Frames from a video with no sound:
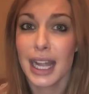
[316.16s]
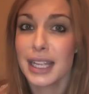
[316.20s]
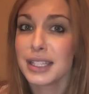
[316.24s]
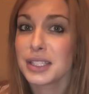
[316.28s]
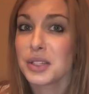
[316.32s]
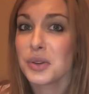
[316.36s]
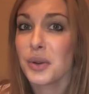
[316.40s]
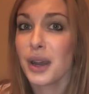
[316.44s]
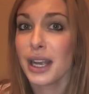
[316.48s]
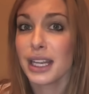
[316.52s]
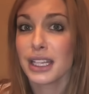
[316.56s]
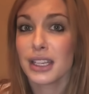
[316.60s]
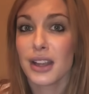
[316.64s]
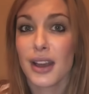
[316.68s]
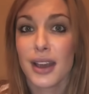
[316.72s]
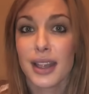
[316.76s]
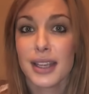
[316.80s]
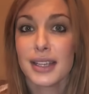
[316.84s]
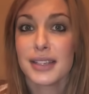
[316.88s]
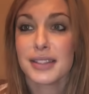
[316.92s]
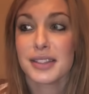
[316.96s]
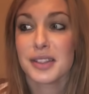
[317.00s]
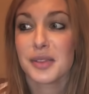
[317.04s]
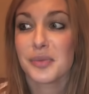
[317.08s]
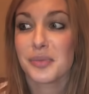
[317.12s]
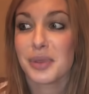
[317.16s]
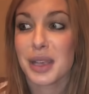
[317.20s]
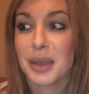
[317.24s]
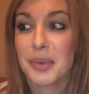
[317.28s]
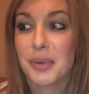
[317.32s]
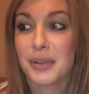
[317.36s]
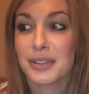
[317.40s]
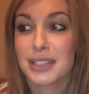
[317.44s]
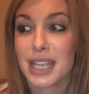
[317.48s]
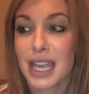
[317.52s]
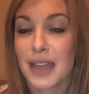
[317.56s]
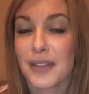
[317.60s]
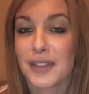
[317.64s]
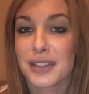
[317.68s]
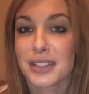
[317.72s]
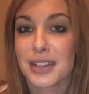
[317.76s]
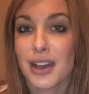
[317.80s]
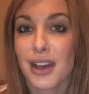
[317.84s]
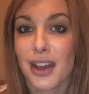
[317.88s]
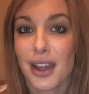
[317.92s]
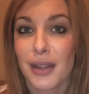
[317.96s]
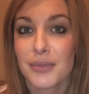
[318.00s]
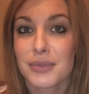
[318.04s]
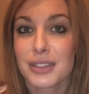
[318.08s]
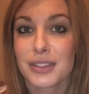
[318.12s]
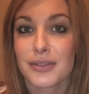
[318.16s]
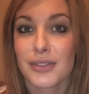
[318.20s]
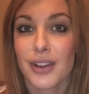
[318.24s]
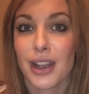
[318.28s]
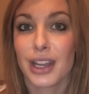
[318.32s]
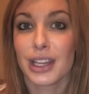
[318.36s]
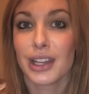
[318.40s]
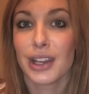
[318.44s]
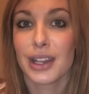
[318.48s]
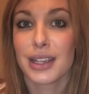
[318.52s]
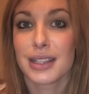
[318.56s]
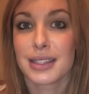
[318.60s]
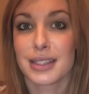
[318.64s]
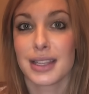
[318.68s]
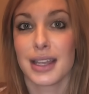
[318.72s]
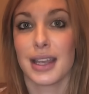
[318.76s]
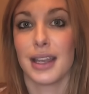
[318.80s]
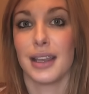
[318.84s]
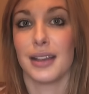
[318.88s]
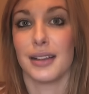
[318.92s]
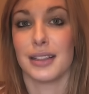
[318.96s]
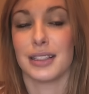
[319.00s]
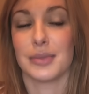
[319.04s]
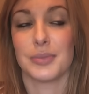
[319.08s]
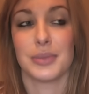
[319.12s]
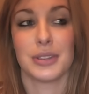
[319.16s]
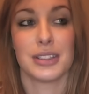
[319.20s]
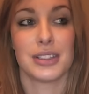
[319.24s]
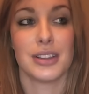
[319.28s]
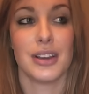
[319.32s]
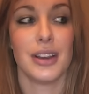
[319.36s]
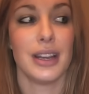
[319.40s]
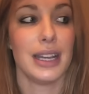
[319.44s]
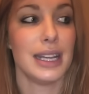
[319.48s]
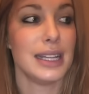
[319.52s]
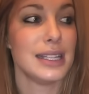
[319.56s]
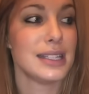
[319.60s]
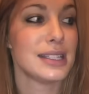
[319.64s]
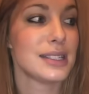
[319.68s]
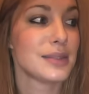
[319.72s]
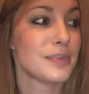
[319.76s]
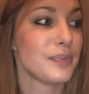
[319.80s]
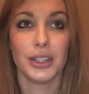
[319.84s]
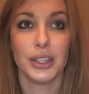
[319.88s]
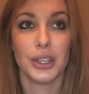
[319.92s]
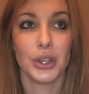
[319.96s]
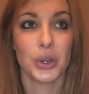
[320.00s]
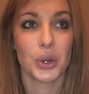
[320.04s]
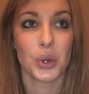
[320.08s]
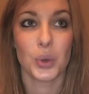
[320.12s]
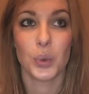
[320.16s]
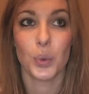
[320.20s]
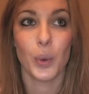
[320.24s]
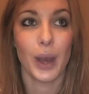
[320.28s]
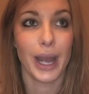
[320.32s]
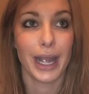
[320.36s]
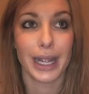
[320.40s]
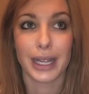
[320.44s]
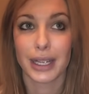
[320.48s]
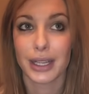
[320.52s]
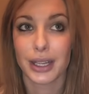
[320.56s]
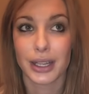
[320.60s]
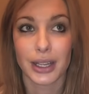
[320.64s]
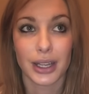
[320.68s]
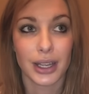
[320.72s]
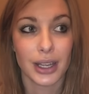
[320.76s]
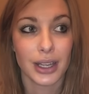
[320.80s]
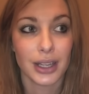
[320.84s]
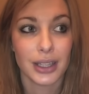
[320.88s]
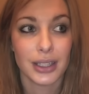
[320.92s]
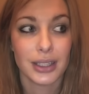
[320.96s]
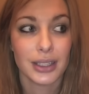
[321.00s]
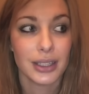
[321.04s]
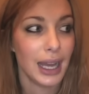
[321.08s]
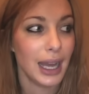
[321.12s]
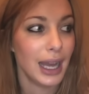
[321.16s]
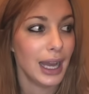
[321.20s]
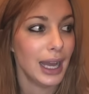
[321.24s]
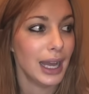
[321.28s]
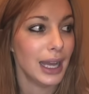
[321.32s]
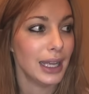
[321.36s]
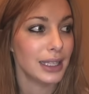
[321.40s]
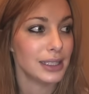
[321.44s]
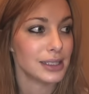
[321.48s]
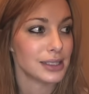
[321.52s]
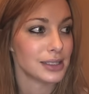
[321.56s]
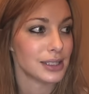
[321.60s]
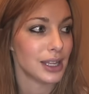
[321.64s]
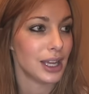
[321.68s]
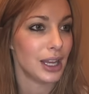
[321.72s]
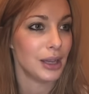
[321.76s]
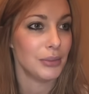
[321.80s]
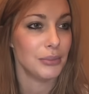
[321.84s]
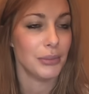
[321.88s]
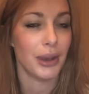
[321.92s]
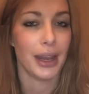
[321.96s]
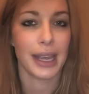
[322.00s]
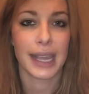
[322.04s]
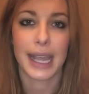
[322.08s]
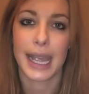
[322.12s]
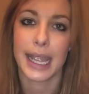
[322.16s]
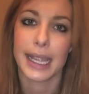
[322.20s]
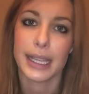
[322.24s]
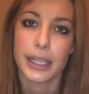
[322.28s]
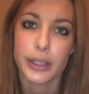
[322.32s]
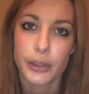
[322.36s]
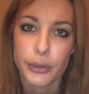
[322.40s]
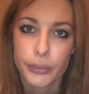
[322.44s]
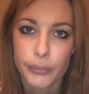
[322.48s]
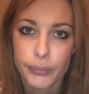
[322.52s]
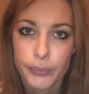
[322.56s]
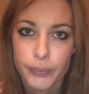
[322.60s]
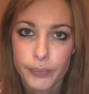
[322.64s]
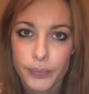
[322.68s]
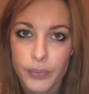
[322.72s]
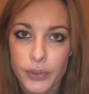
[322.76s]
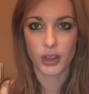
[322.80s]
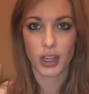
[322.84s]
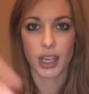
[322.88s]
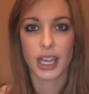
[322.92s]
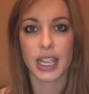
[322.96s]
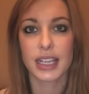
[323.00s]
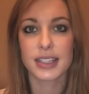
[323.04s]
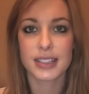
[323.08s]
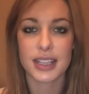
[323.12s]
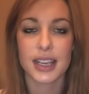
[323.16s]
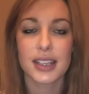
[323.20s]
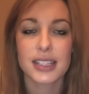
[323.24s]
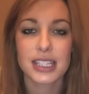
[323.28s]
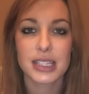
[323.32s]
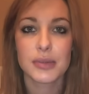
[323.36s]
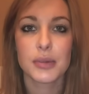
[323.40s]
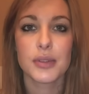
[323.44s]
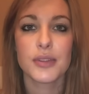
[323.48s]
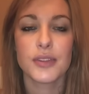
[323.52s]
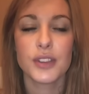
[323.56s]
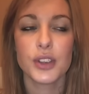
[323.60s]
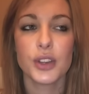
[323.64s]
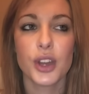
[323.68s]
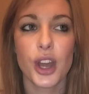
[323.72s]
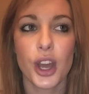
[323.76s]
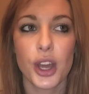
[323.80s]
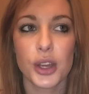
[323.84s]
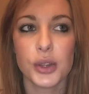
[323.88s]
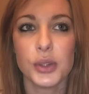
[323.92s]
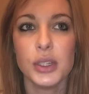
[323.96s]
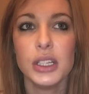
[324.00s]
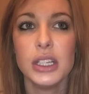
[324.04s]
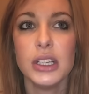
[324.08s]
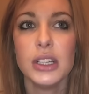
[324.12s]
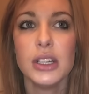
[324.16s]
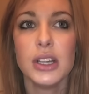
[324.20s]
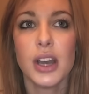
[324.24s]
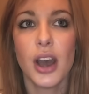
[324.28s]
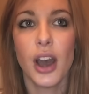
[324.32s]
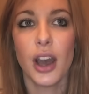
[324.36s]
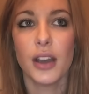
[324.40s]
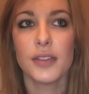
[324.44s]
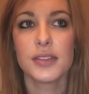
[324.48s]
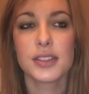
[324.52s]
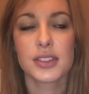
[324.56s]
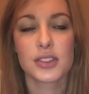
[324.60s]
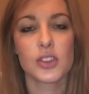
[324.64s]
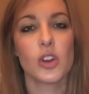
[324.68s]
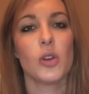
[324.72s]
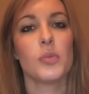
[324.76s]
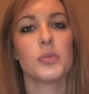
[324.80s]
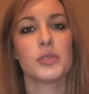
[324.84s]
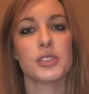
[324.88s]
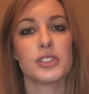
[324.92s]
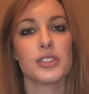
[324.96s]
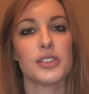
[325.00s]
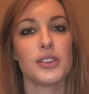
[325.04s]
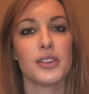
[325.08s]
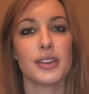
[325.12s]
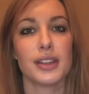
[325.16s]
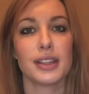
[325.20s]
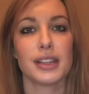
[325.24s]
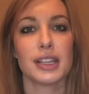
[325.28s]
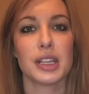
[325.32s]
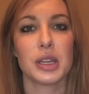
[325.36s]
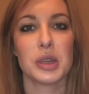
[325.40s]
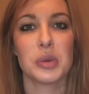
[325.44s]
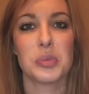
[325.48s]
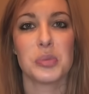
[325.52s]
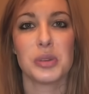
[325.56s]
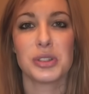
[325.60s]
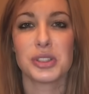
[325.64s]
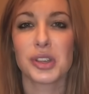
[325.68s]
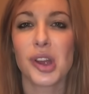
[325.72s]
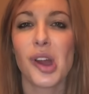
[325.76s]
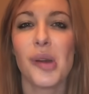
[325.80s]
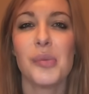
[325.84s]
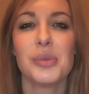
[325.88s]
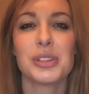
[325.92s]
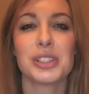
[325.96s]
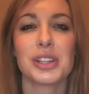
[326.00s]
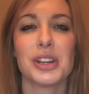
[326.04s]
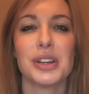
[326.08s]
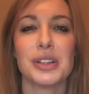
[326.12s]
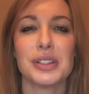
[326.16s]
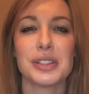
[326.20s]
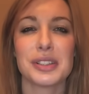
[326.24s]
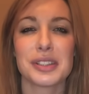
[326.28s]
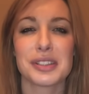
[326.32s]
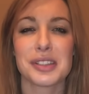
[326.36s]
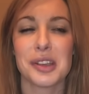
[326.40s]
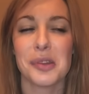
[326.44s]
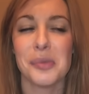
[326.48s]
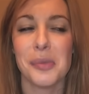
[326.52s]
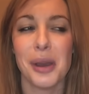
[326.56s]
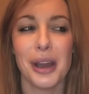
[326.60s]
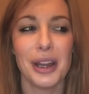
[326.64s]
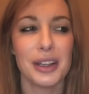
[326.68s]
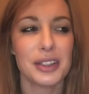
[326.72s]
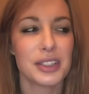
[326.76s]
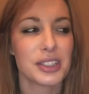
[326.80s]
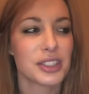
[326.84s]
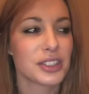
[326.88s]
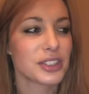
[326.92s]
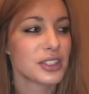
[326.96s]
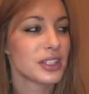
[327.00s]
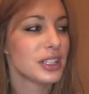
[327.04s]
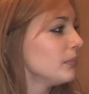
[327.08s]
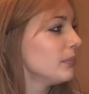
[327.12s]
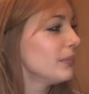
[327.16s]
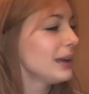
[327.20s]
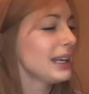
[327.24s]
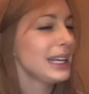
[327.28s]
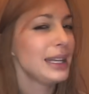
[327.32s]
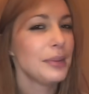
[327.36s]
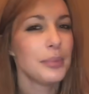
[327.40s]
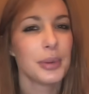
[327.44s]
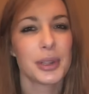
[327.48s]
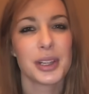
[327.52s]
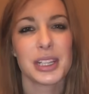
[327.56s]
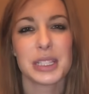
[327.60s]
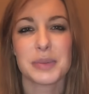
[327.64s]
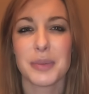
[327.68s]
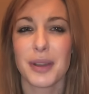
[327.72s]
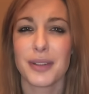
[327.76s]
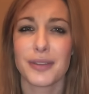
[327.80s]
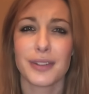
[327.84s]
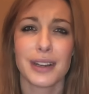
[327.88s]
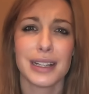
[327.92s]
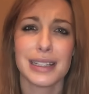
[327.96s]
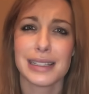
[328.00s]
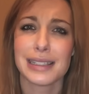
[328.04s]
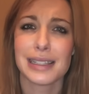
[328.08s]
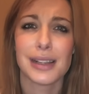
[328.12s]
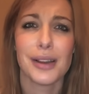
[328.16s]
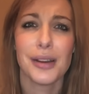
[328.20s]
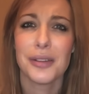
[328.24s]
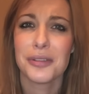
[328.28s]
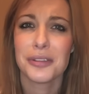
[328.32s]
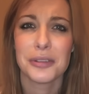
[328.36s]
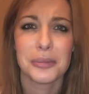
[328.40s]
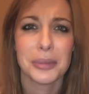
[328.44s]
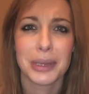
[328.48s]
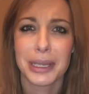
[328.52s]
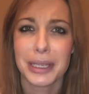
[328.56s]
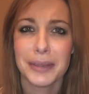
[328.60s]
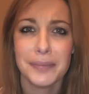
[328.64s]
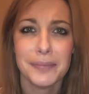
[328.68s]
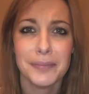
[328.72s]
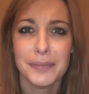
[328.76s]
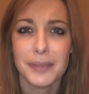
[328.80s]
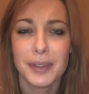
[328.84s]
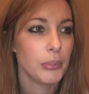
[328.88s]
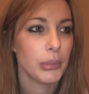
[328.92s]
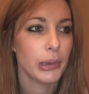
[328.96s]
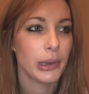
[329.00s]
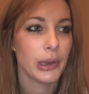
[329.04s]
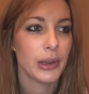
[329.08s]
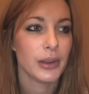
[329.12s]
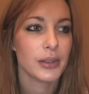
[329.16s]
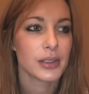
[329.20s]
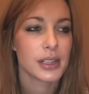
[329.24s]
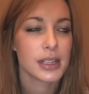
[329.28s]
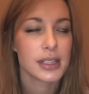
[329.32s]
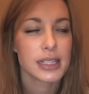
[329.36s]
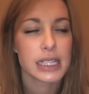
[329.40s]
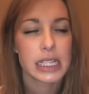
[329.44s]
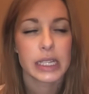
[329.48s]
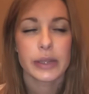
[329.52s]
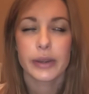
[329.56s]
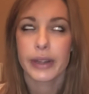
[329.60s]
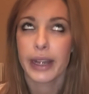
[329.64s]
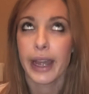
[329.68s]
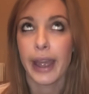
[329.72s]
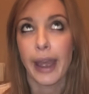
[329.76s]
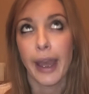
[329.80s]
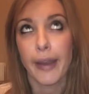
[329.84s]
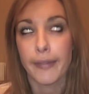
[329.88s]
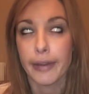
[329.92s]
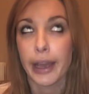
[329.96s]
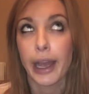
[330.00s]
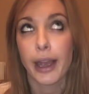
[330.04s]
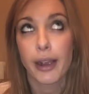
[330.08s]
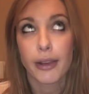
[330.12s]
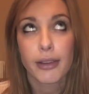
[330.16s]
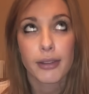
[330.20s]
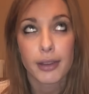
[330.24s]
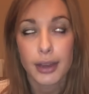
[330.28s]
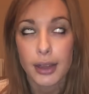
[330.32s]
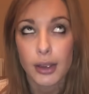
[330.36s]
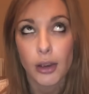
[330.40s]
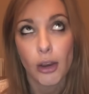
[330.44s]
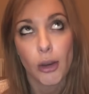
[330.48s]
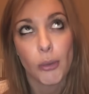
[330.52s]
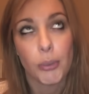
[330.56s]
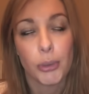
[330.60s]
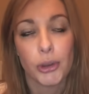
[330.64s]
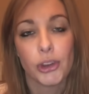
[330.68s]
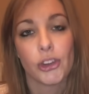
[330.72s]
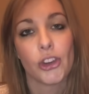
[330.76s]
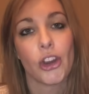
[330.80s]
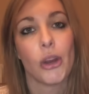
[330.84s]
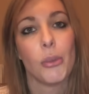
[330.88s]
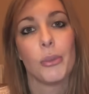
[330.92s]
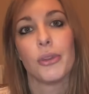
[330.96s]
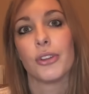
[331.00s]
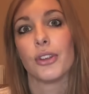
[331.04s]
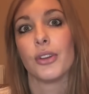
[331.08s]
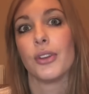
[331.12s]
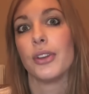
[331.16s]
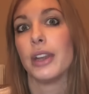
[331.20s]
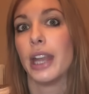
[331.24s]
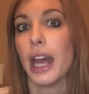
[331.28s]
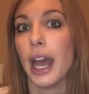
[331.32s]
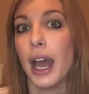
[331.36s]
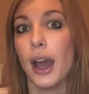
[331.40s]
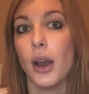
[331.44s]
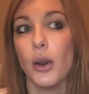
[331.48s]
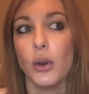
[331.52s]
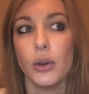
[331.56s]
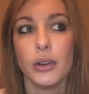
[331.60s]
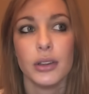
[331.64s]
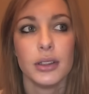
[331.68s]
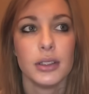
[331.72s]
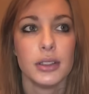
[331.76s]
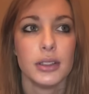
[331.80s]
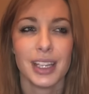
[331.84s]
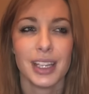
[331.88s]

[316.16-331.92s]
it's quite nice that people take the time to write nice things besides you're a wanker and I hate you. Okay, so as some of you know, I've stopped doing the pajama dance so much, mainly because my friends laugh at me. But considering I have actually got pajamas on now,